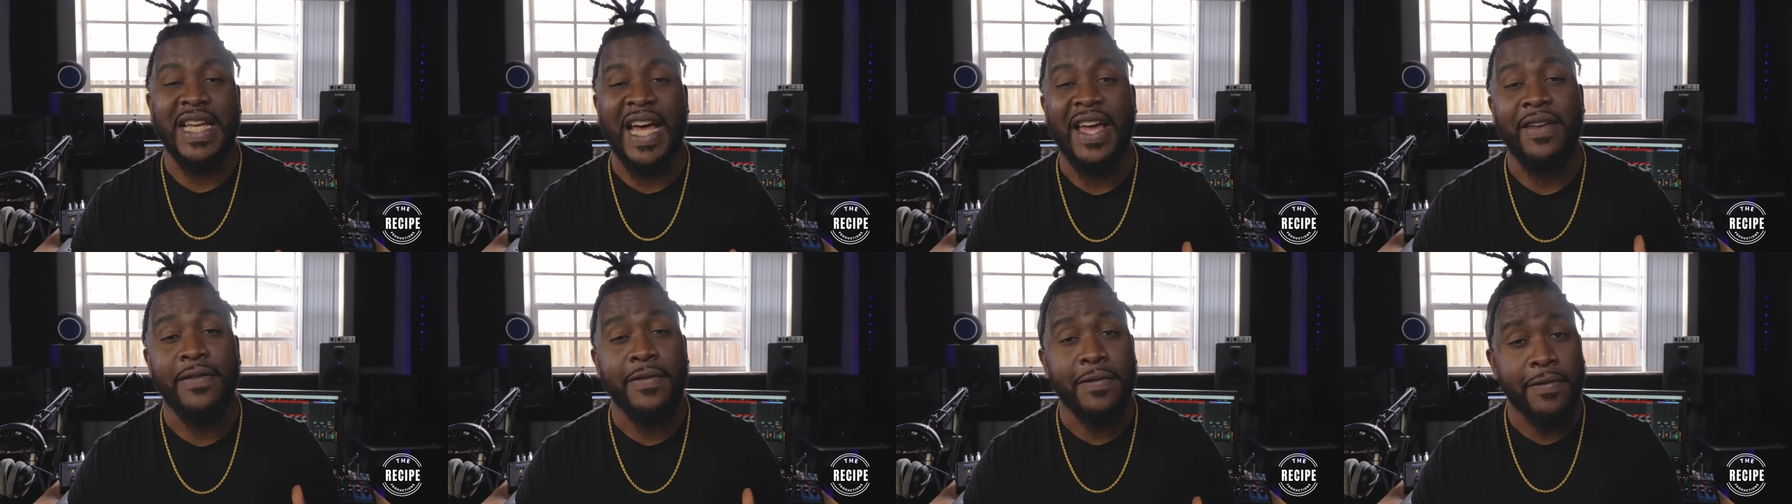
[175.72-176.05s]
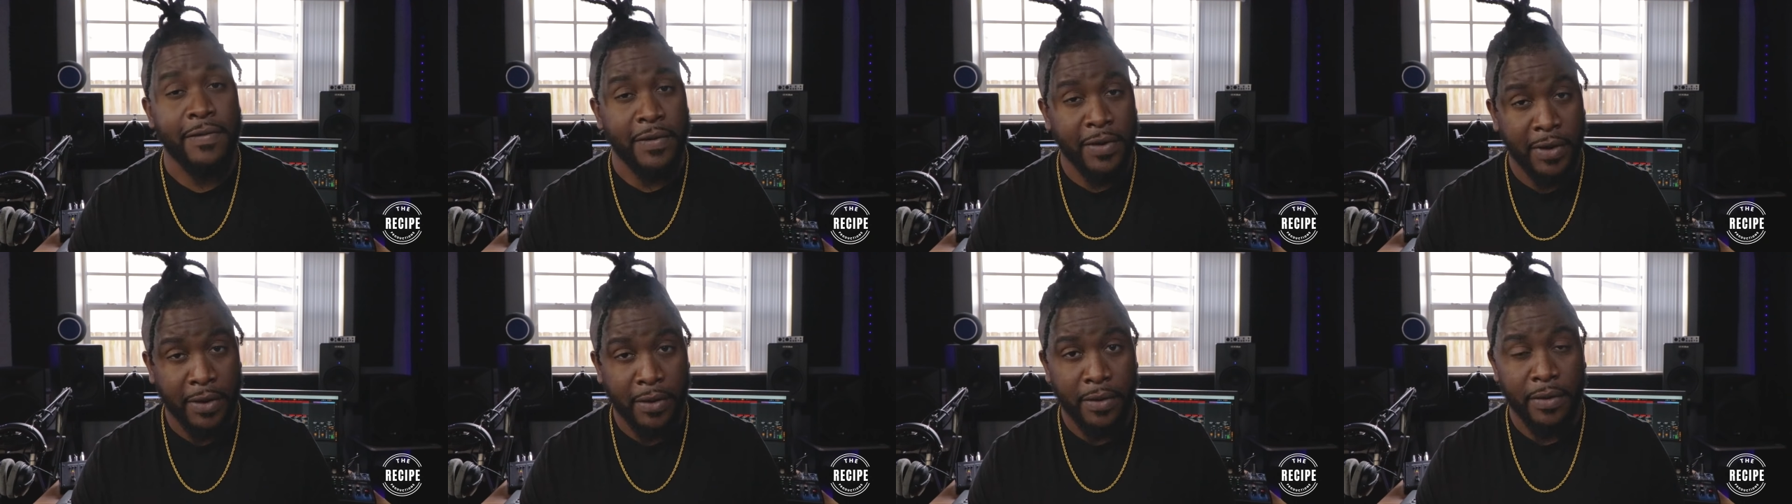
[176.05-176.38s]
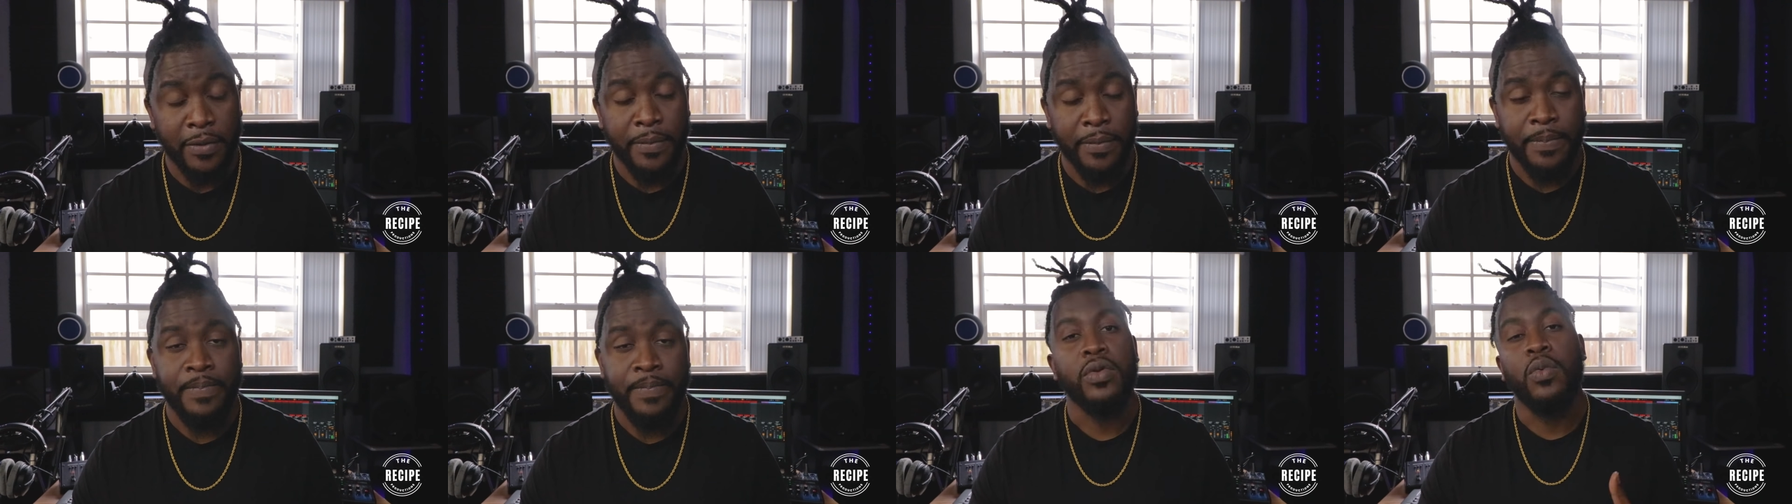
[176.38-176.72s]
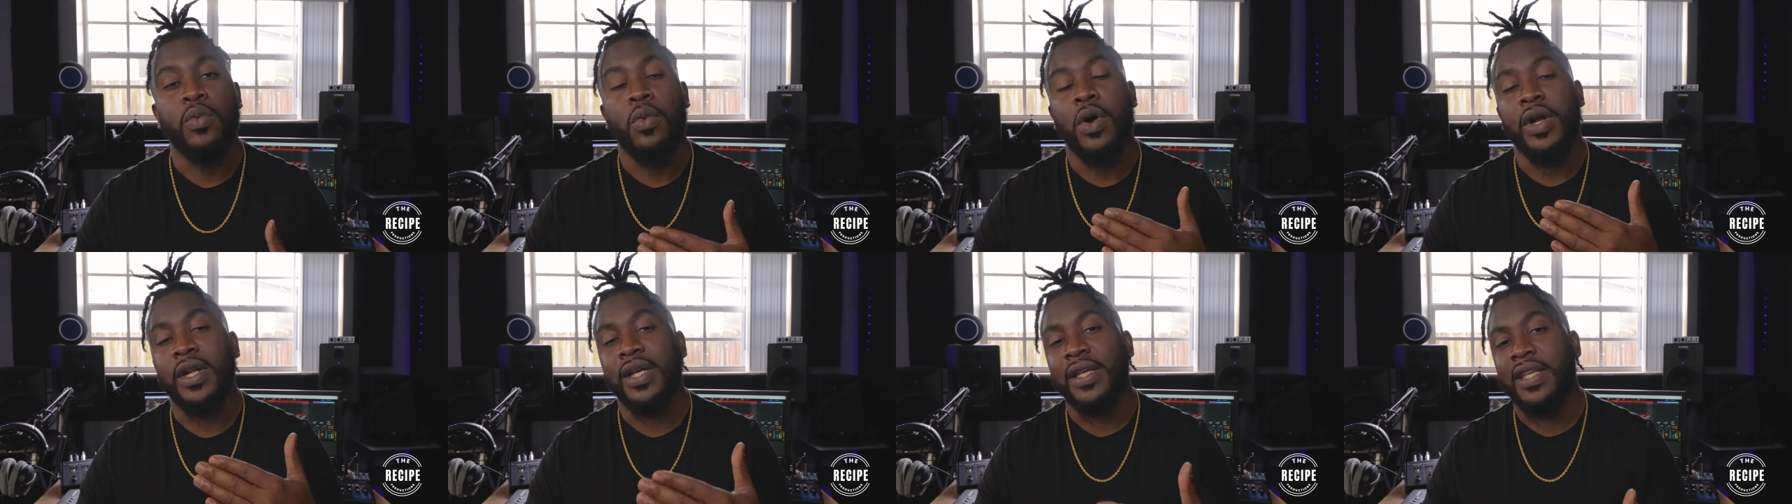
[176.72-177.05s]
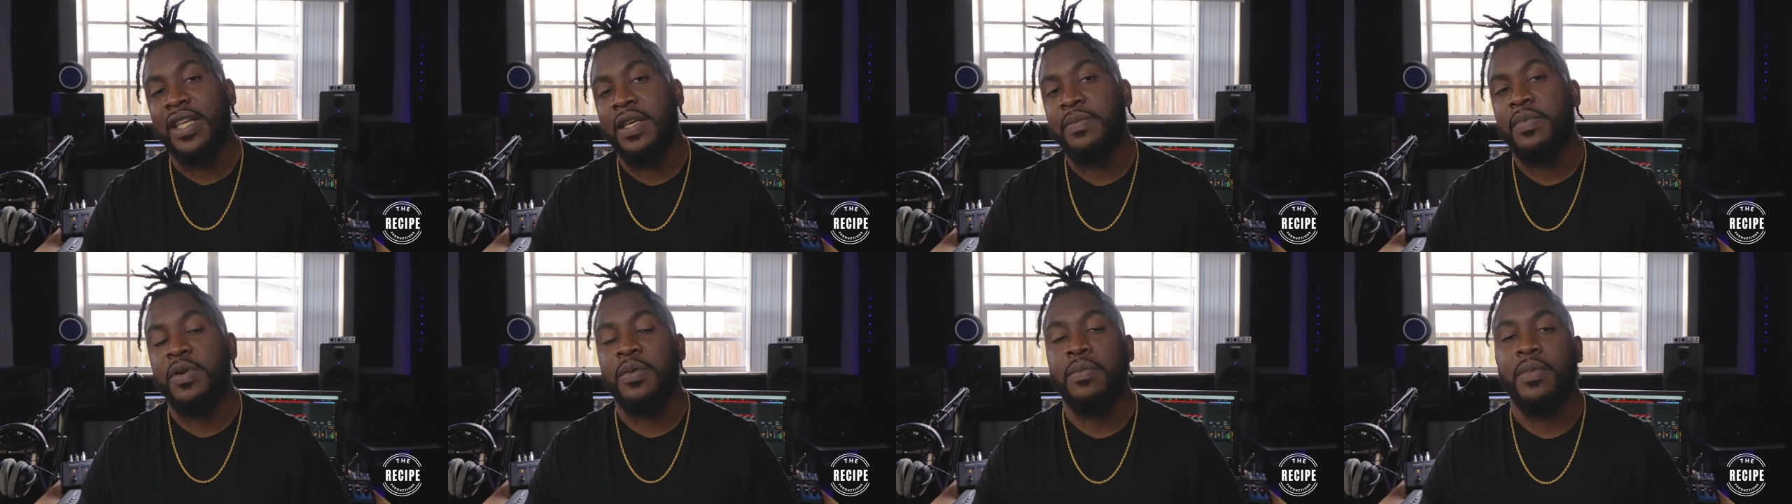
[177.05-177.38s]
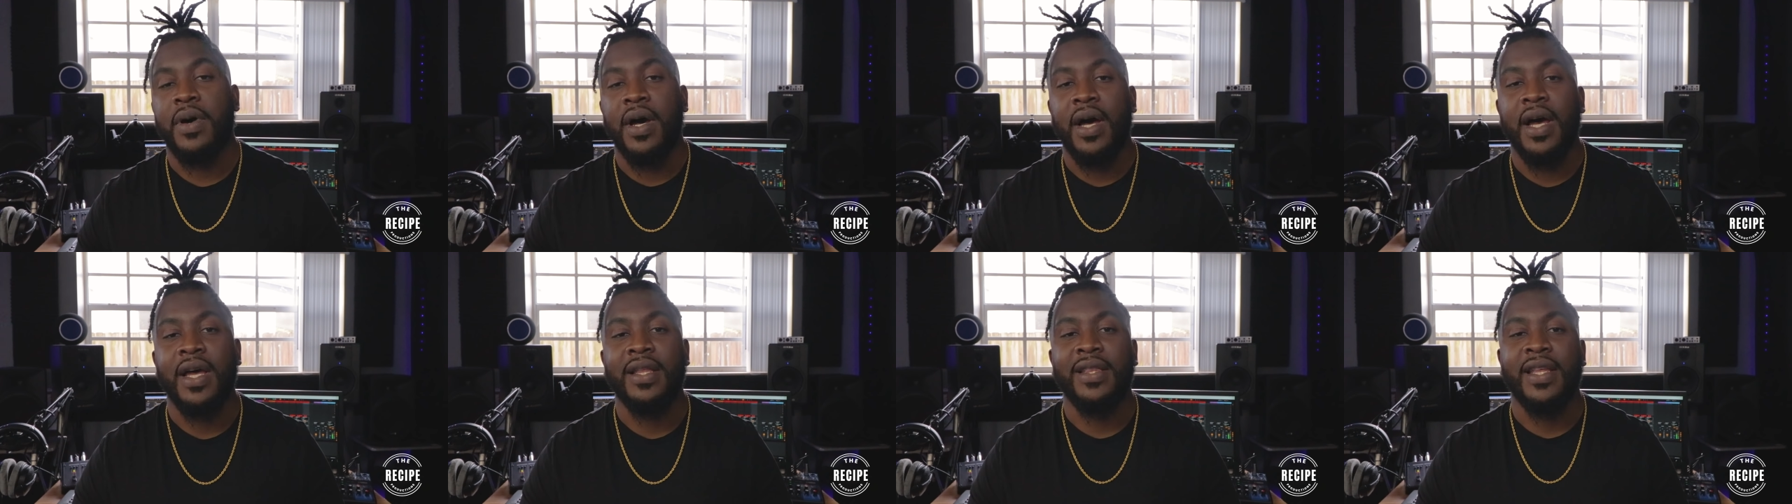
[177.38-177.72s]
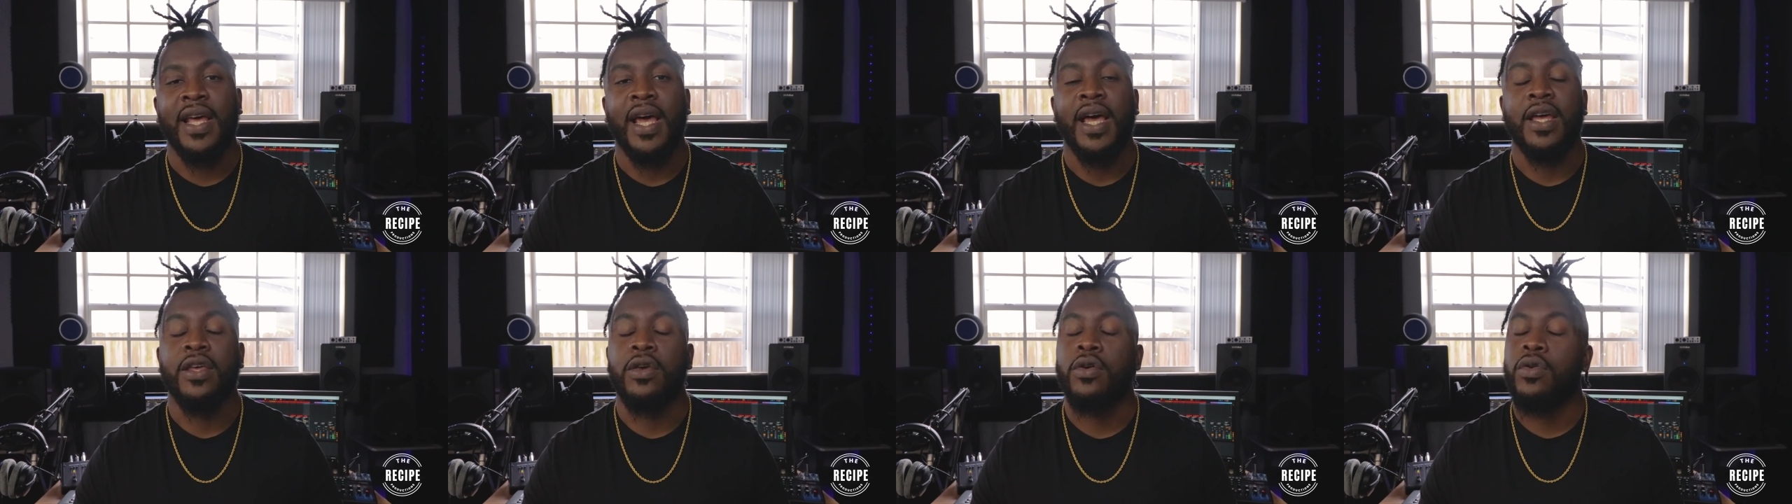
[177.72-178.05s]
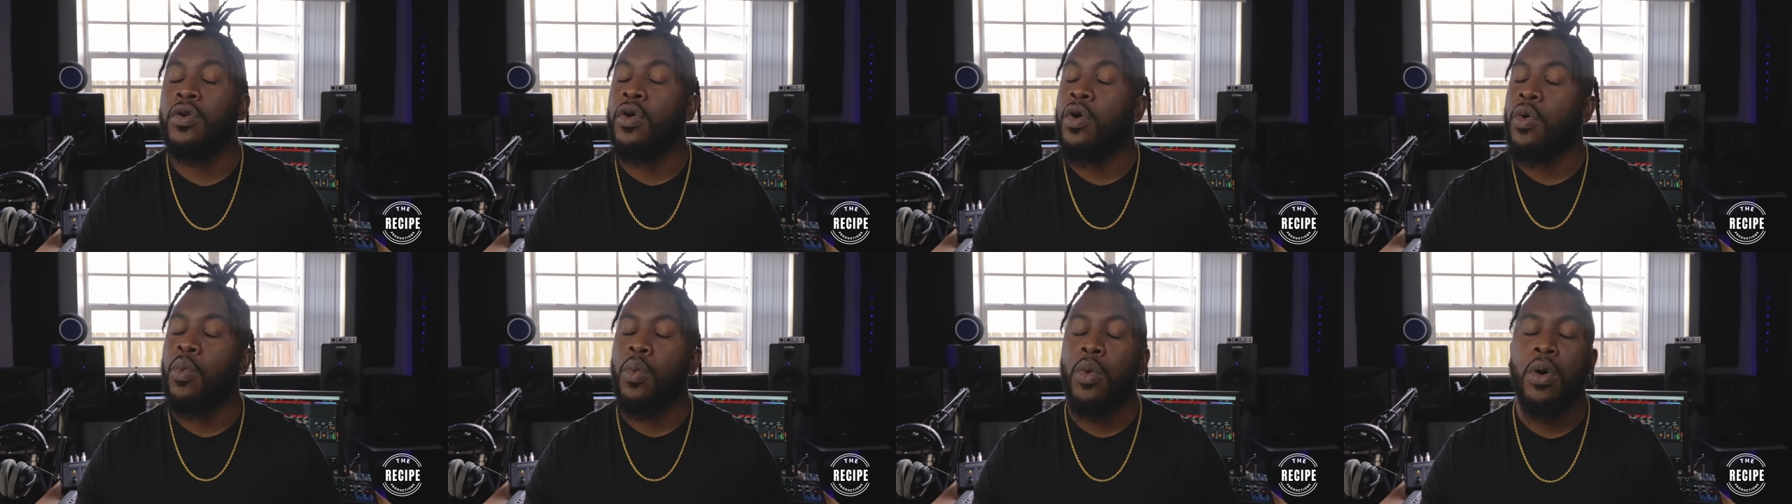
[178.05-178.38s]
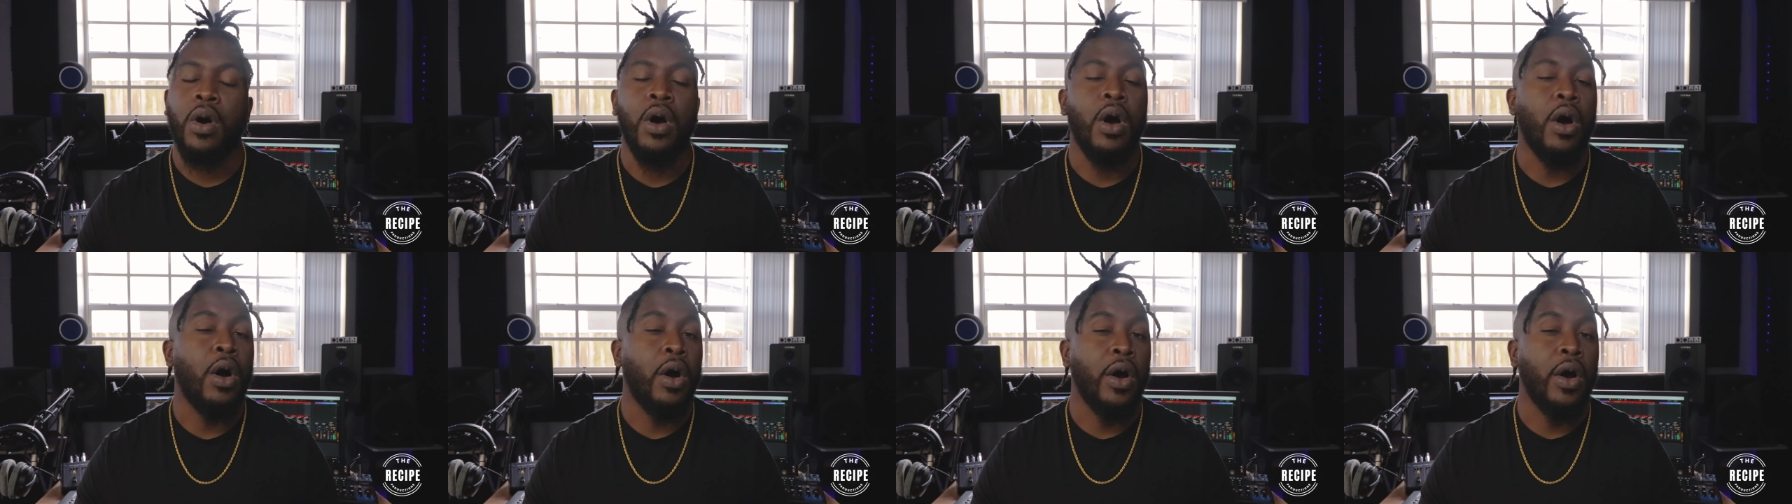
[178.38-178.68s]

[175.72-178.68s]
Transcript: type feel. You want to keep in mind that you don't want